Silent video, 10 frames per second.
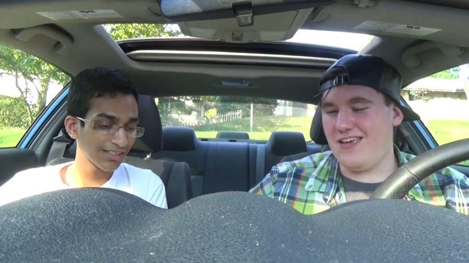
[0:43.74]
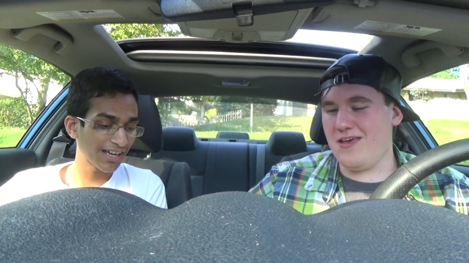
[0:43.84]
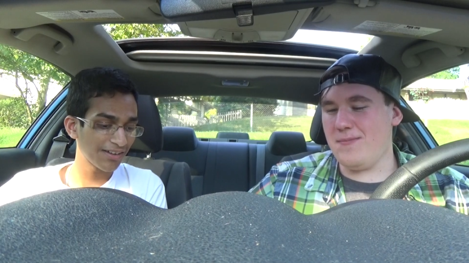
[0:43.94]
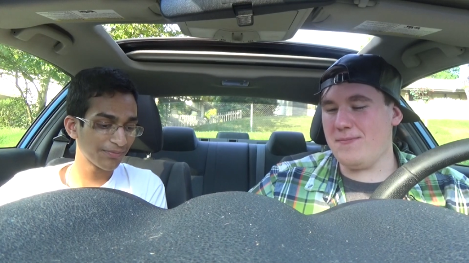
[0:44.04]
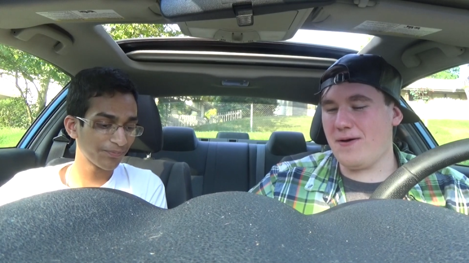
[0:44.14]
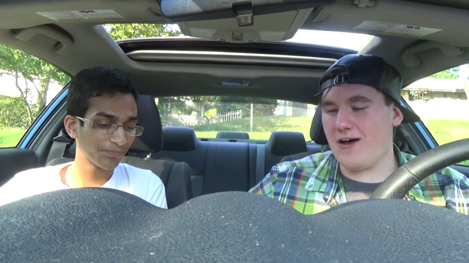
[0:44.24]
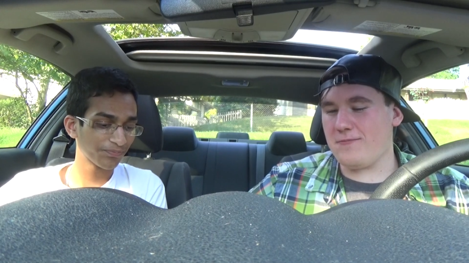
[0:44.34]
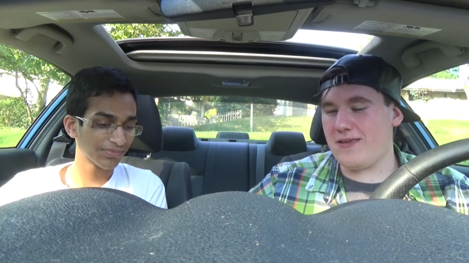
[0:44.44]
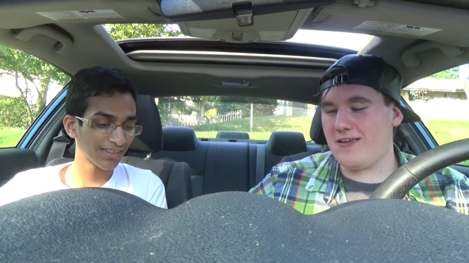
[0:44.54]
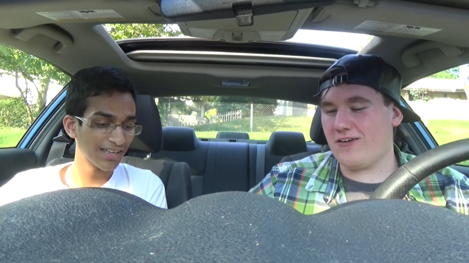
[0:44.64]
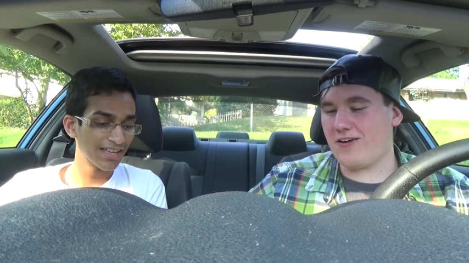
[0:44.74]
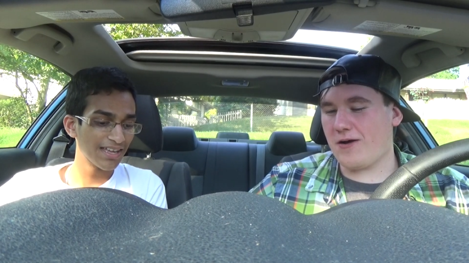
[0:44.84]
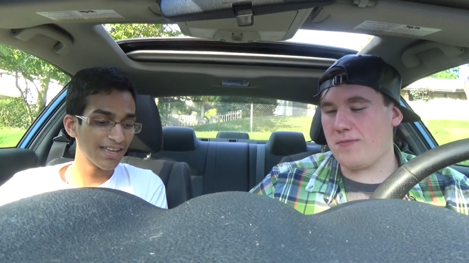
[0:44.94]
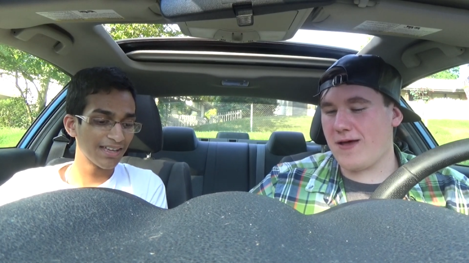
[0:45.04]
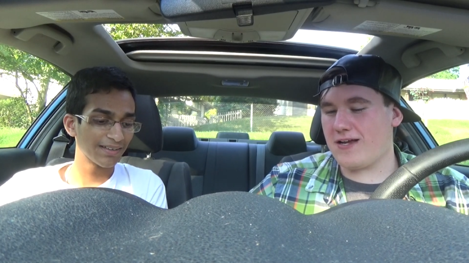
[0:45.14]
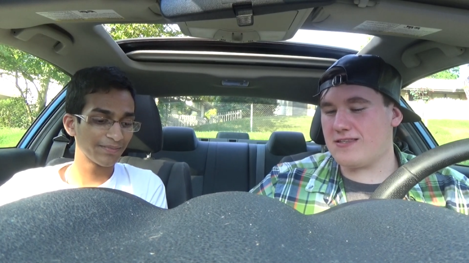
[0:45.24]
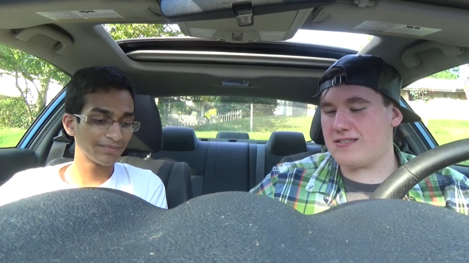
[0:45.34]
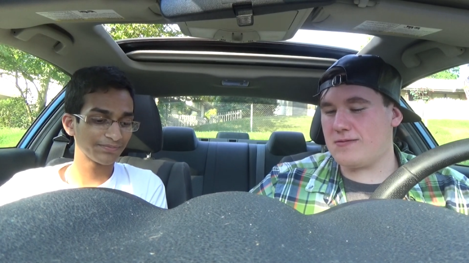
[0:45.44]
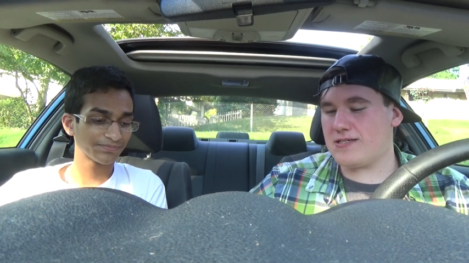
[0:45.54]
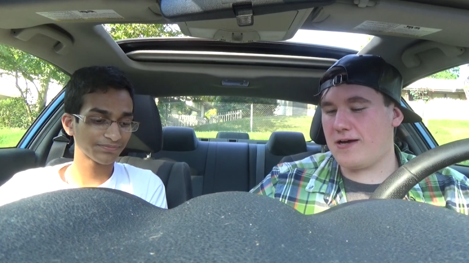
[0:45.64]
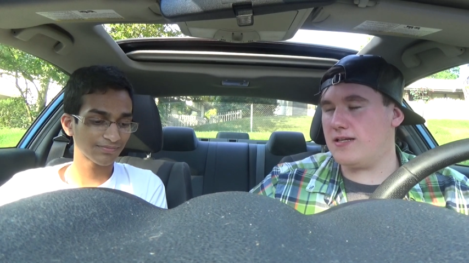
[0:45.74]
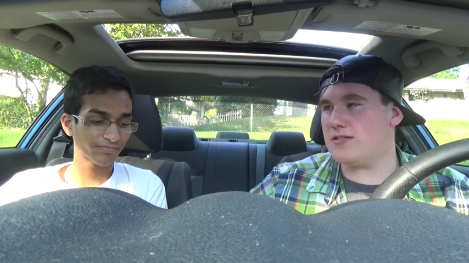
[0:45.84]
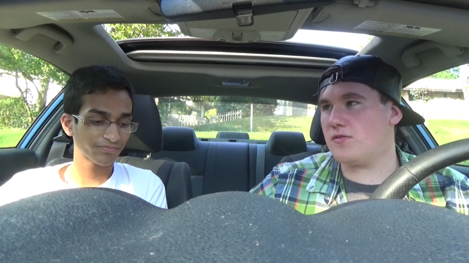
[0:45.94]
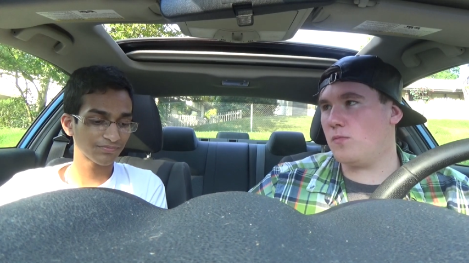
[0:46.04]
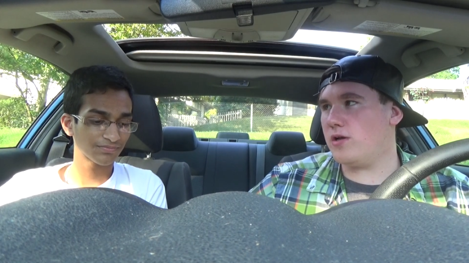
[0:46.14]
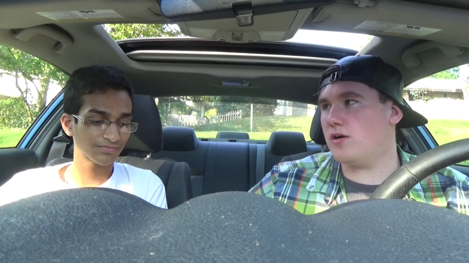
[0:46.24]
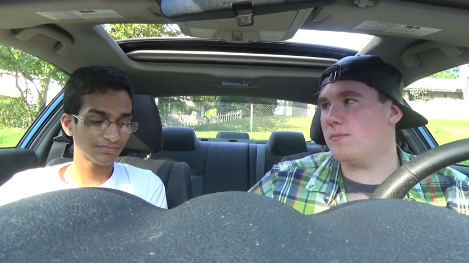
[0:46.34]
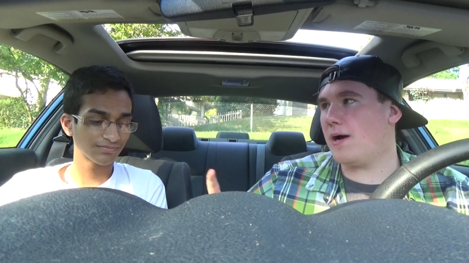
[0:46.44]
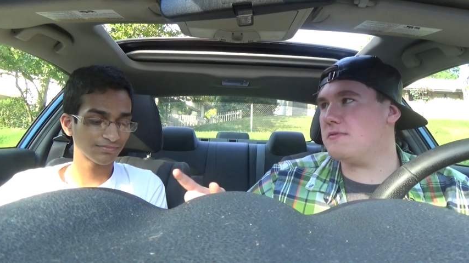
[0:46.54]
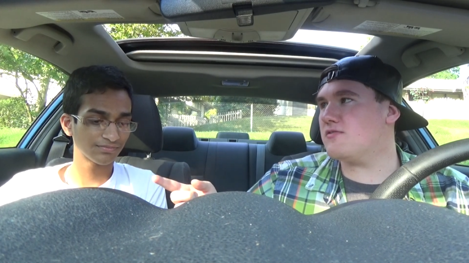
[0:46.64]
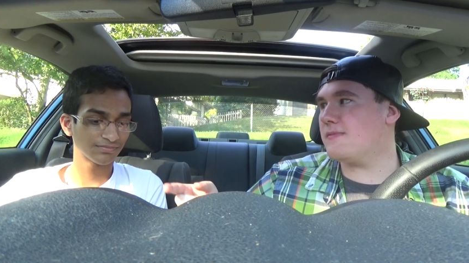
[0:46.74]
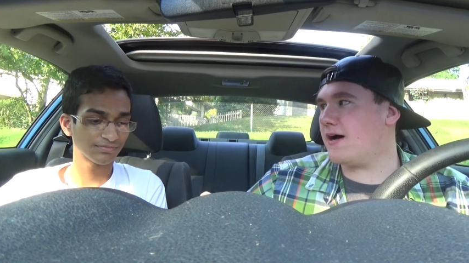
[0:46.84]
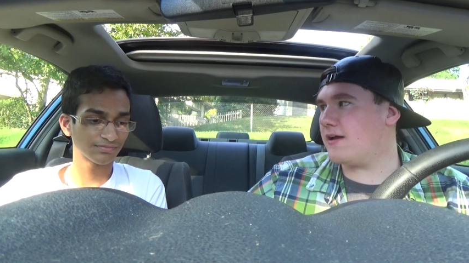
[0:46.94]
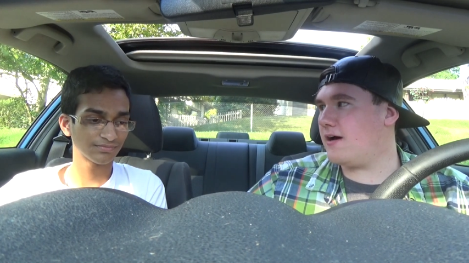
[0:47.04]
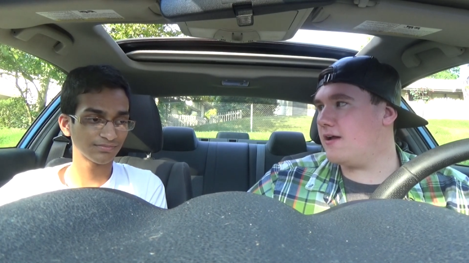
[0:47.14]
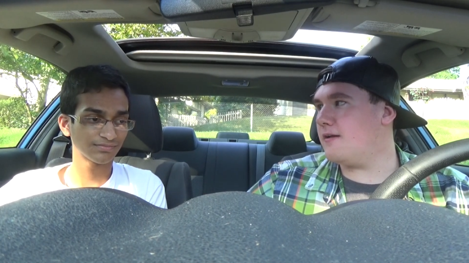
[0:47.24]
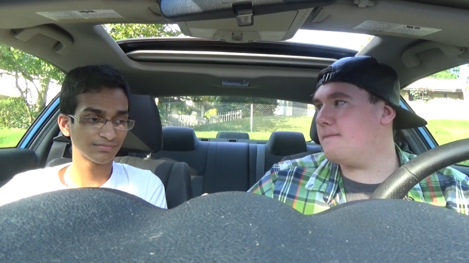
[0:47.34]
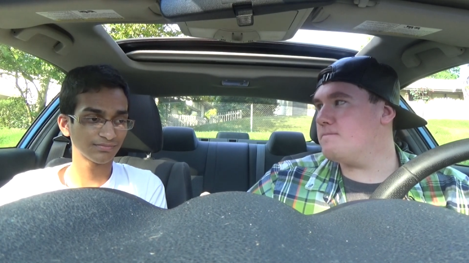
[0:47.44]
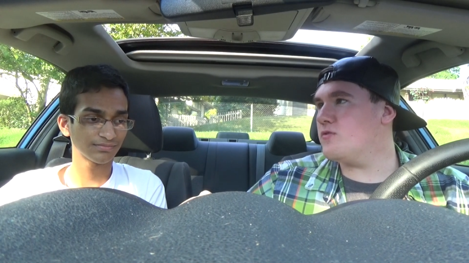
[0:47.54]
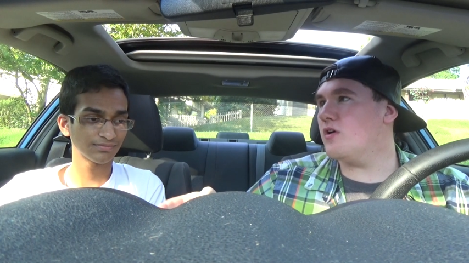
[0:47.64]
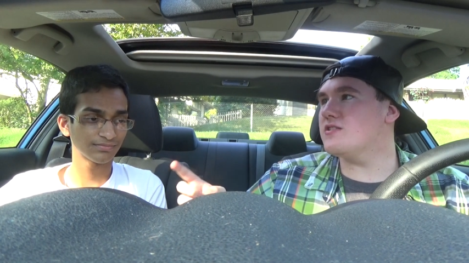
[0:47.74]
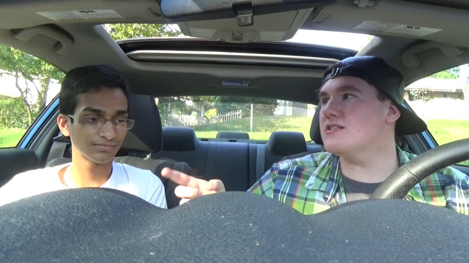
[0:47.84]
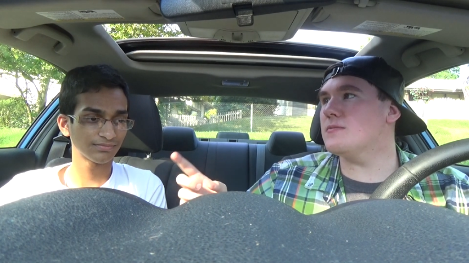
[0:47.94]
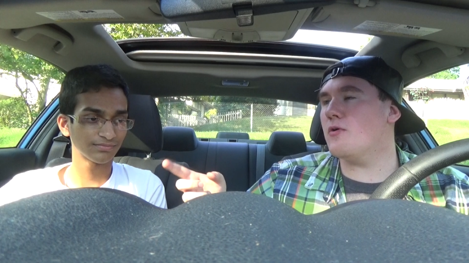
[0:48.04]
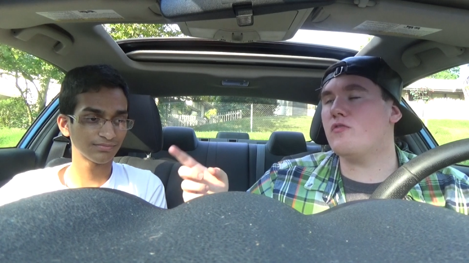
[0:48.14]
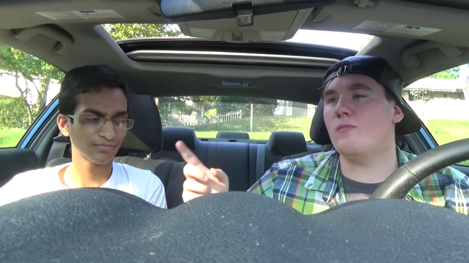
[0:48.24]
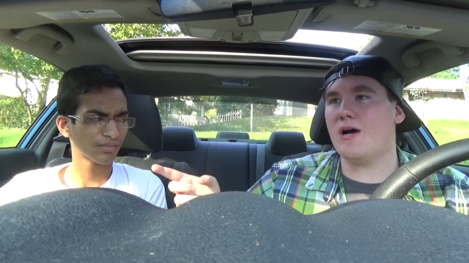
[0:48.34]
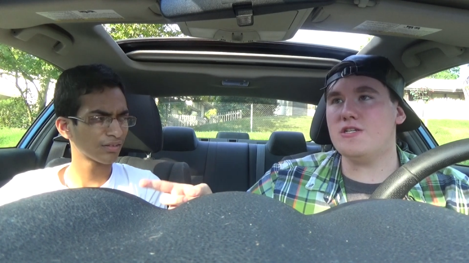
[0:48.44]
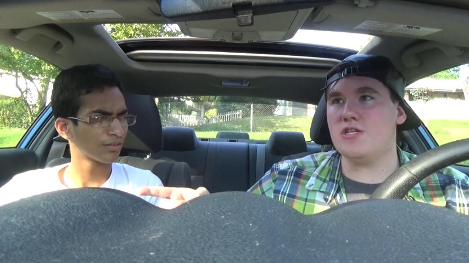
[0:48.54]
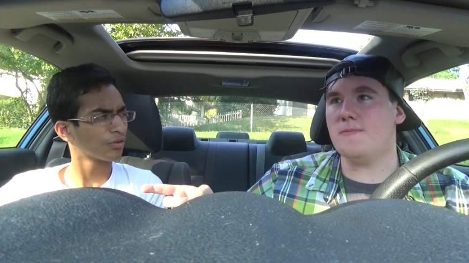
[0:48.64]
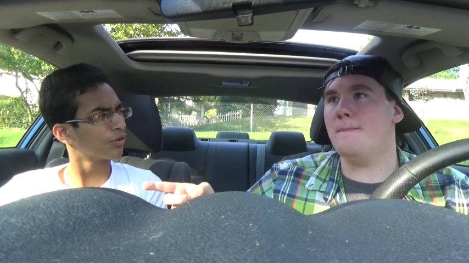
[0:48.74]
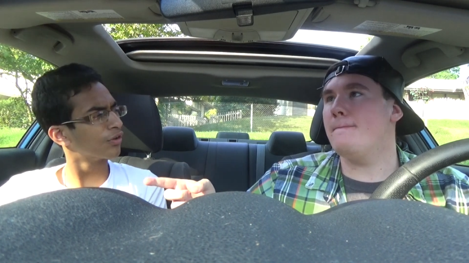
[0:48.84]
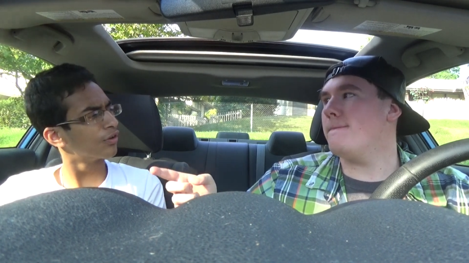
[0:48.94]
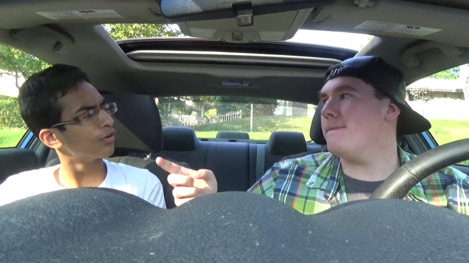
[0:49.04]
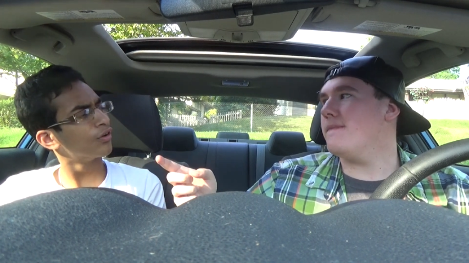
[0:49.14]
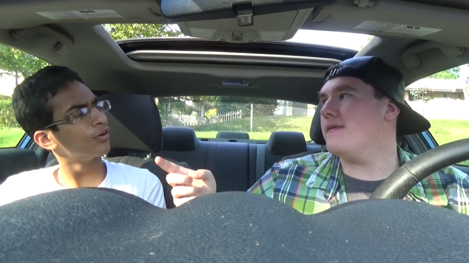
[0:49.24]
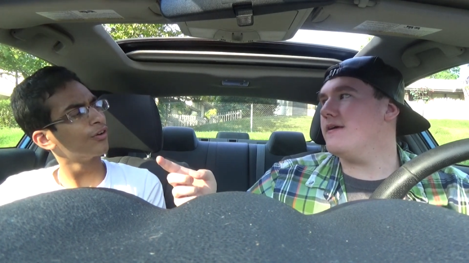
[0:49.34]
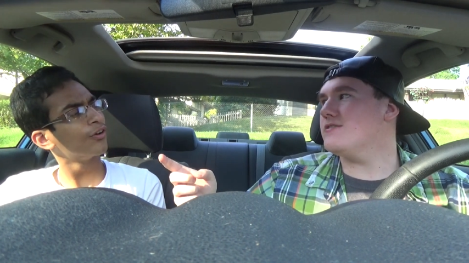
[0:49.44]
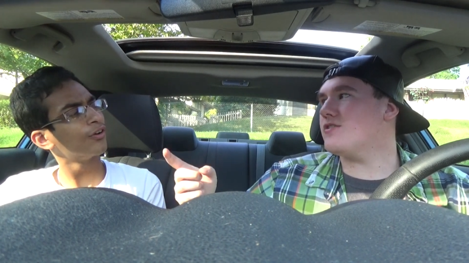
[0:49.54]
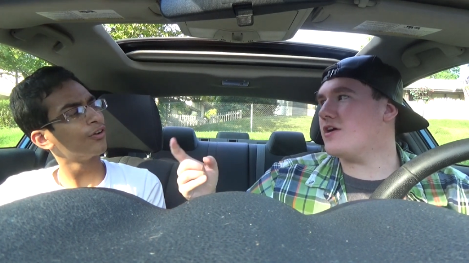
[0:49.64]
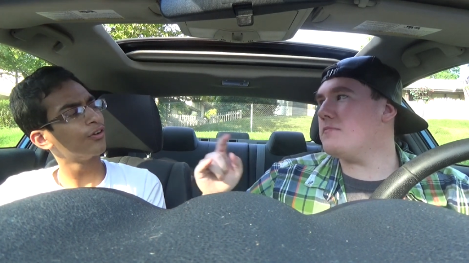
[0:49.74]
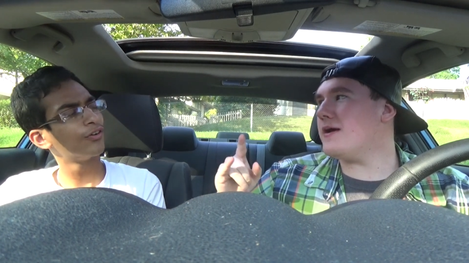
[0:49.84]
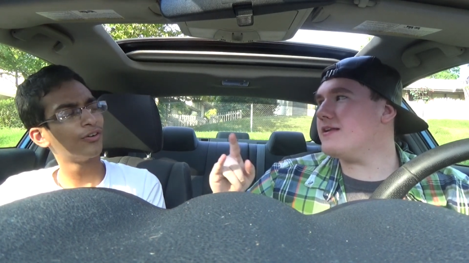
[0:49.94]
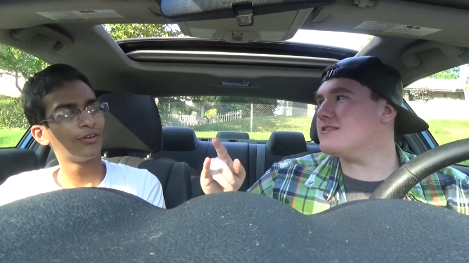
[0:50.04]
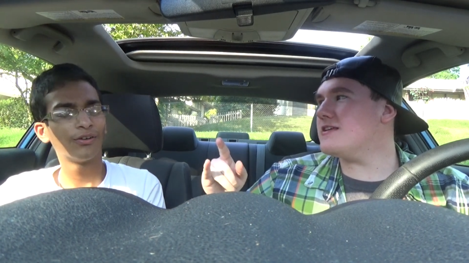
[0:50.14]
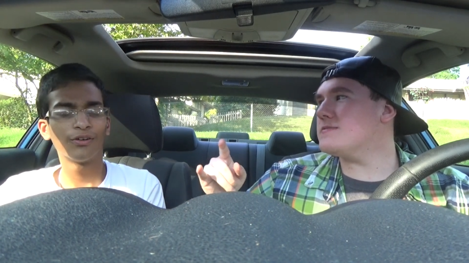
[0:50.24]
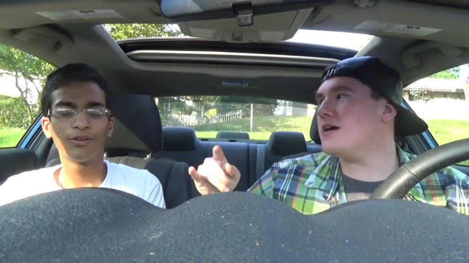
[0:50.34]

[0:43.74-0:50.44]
Speaker 1: Okay. Him and Bobby are coming back at the same time. He's from Winner. Bobby's from Icon, or since they're both from Y G. So they're coming back at the same